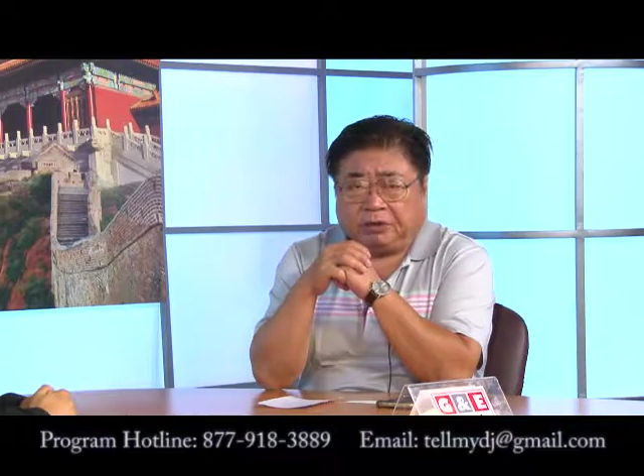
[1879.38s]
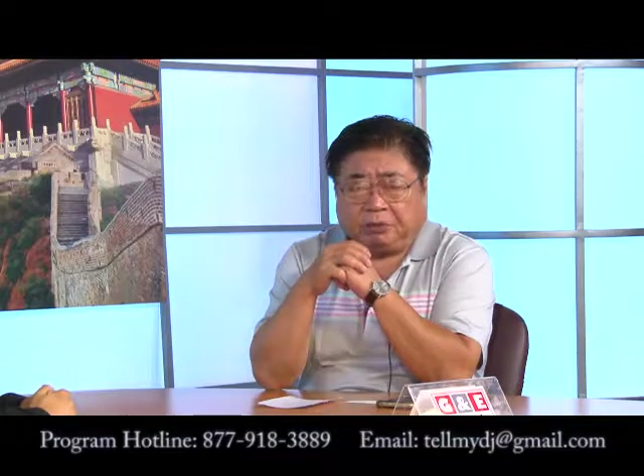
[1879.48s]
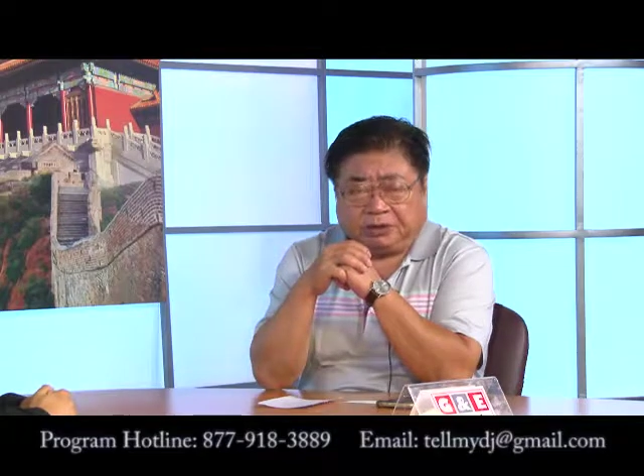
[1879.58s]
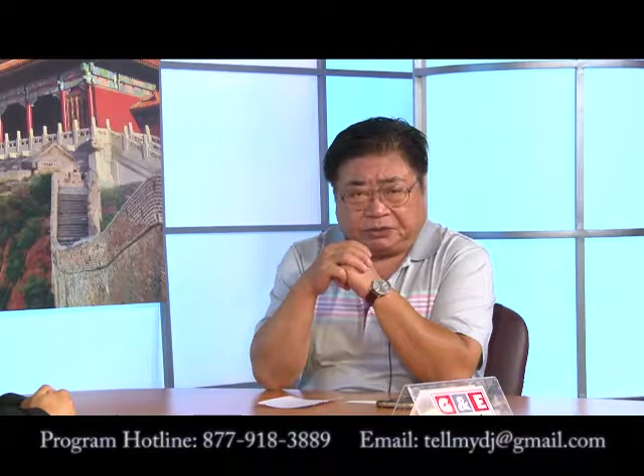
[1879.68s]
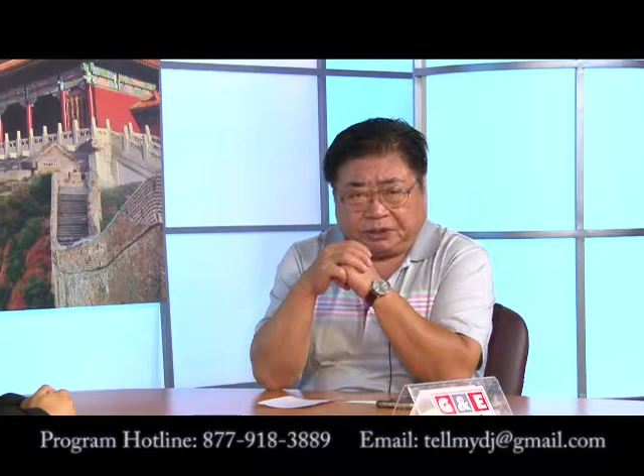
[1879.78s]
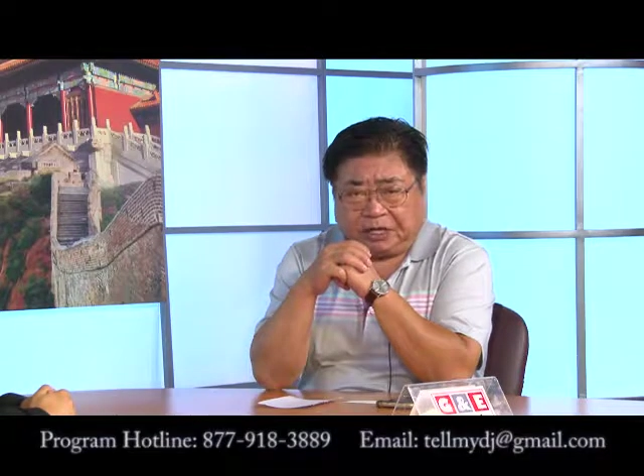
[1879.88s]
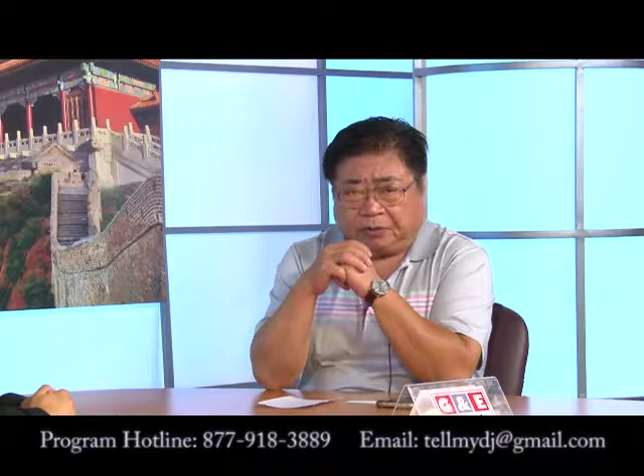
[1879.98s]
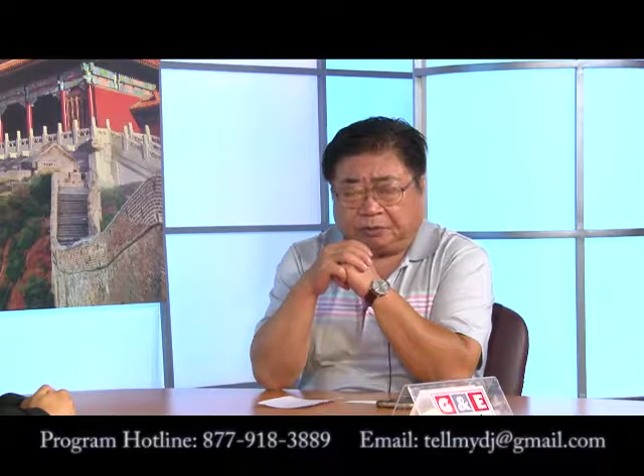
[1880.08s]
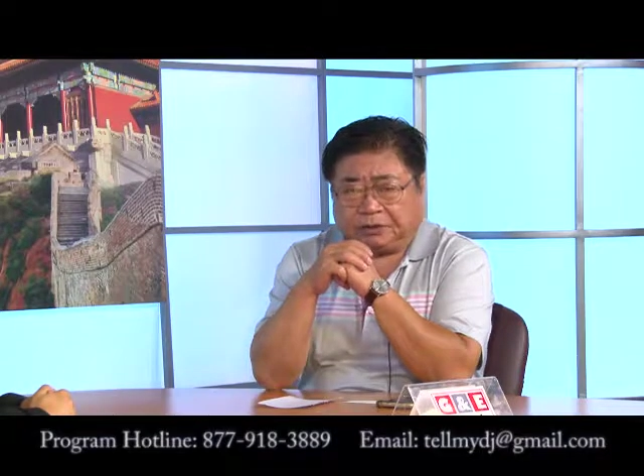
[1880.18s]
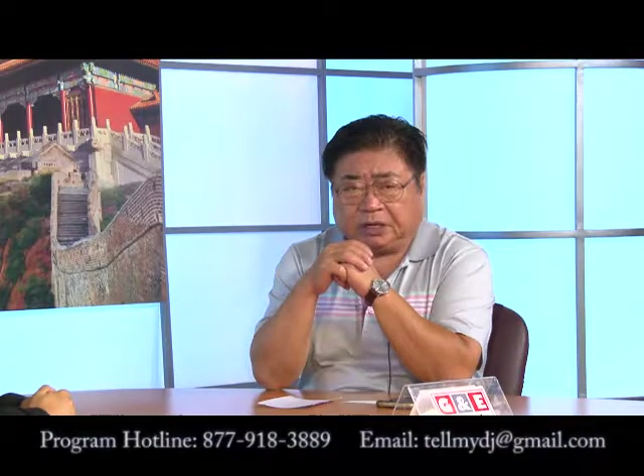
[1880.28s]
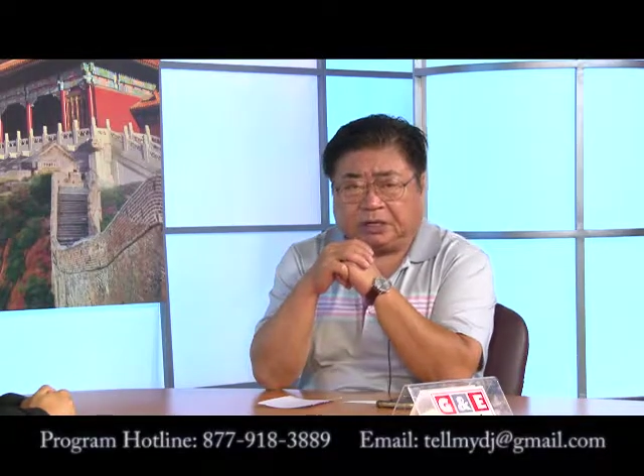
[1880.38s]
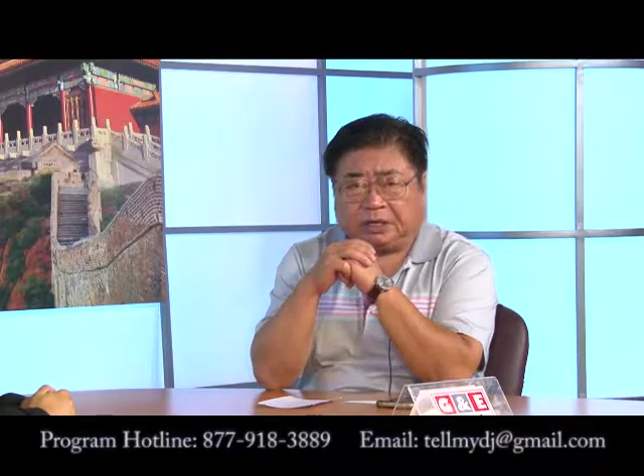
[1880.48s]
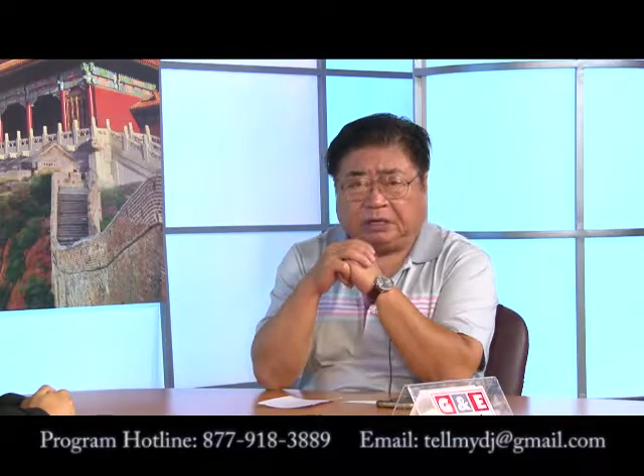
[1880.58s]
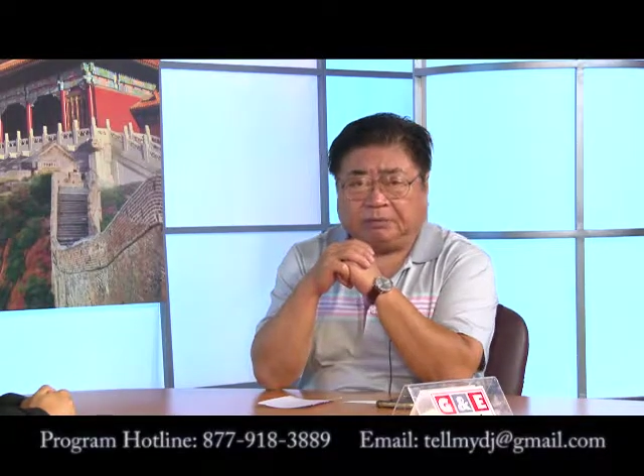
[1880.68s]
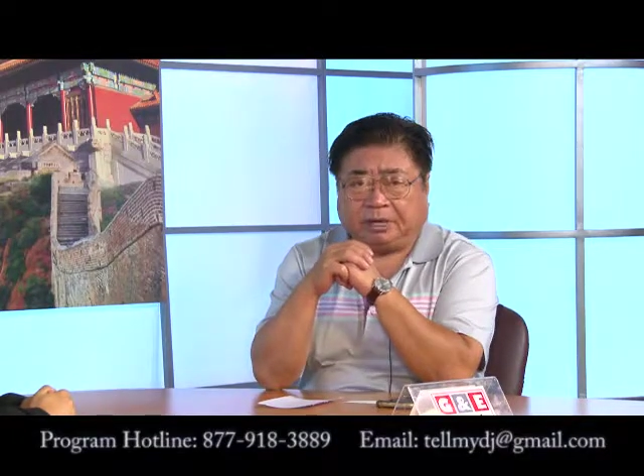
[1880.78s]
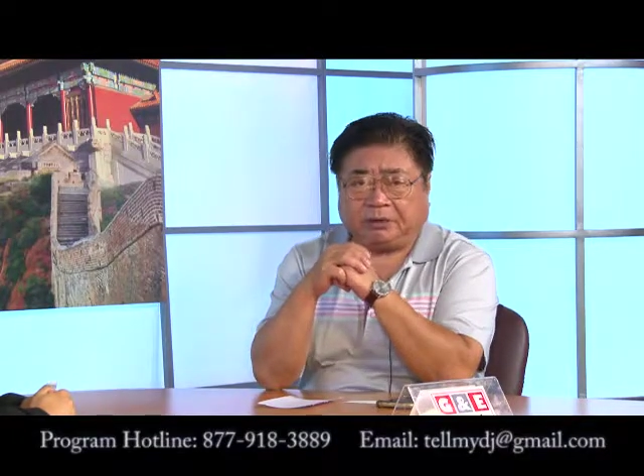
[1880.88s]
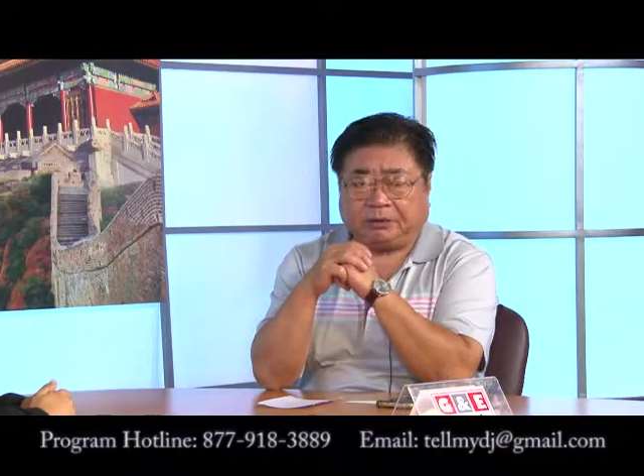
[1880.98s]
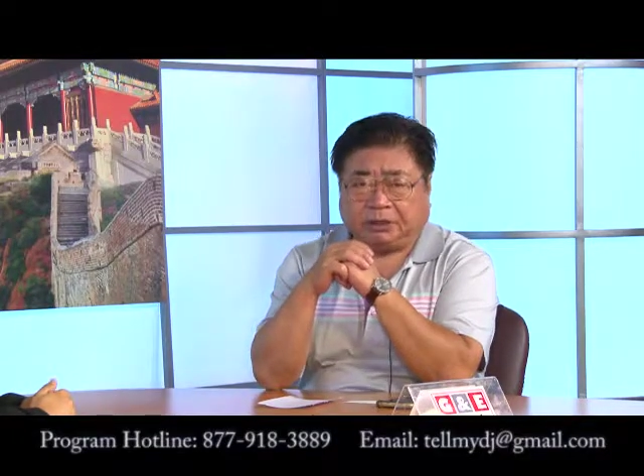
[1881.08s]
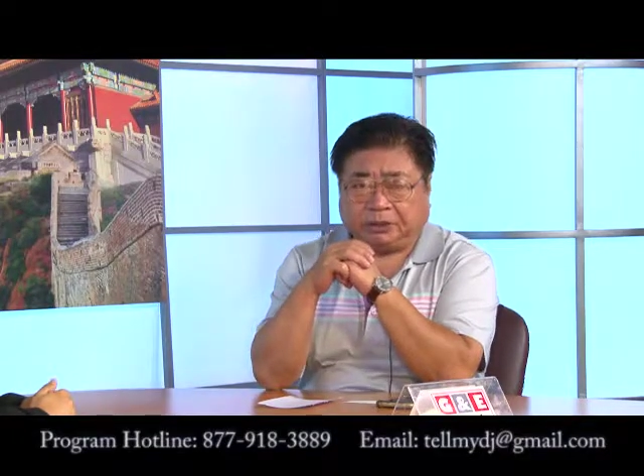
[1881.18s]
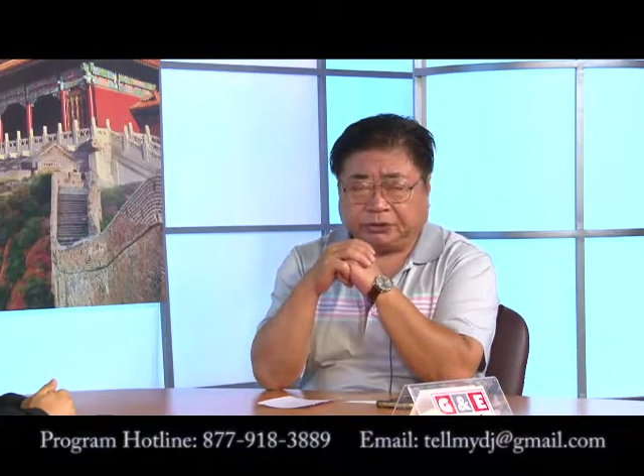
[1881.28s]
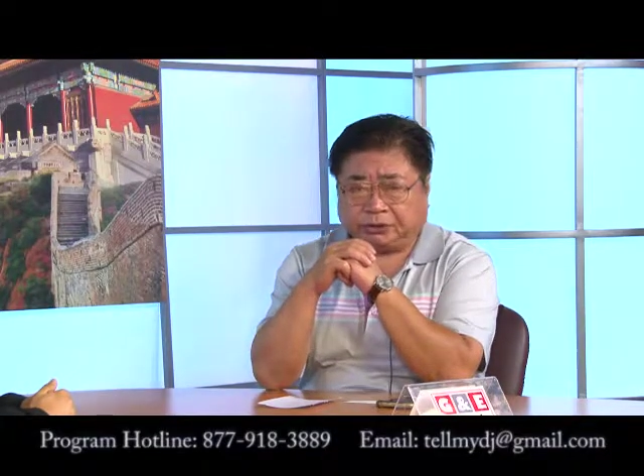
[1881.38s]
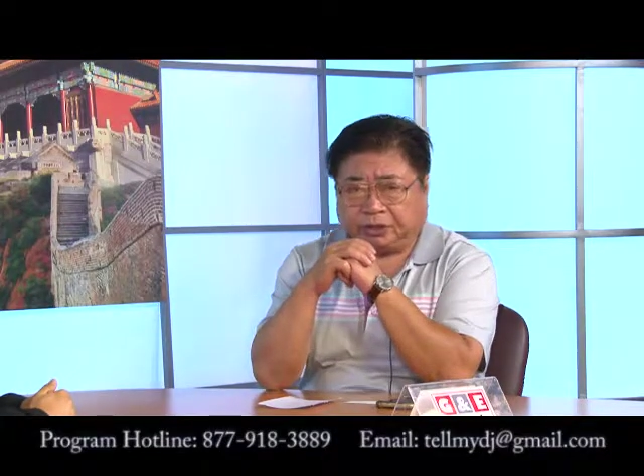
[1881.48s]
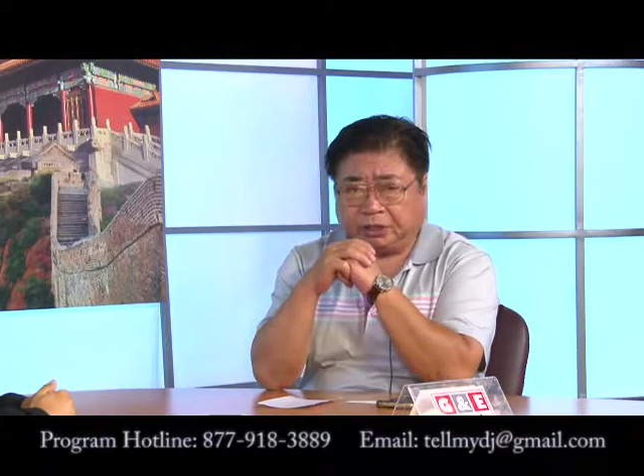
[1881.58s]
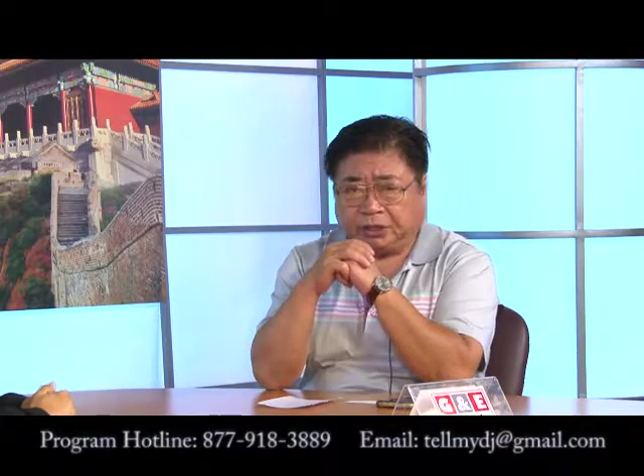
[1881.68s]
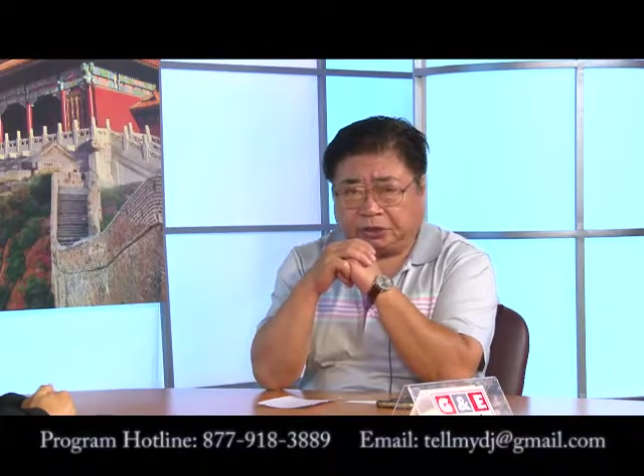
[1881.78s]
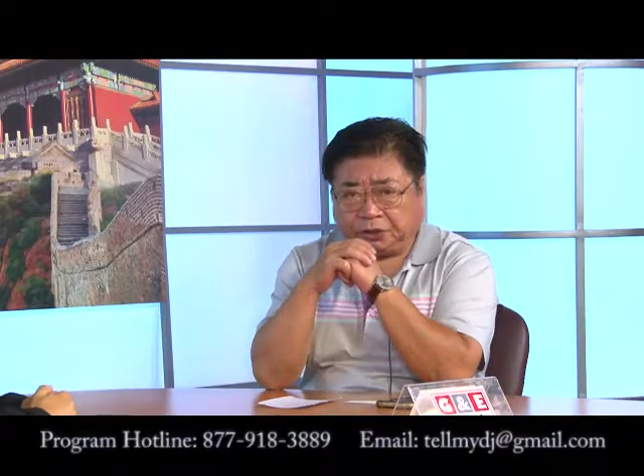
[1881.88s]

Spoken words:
once again, we're talking about the historical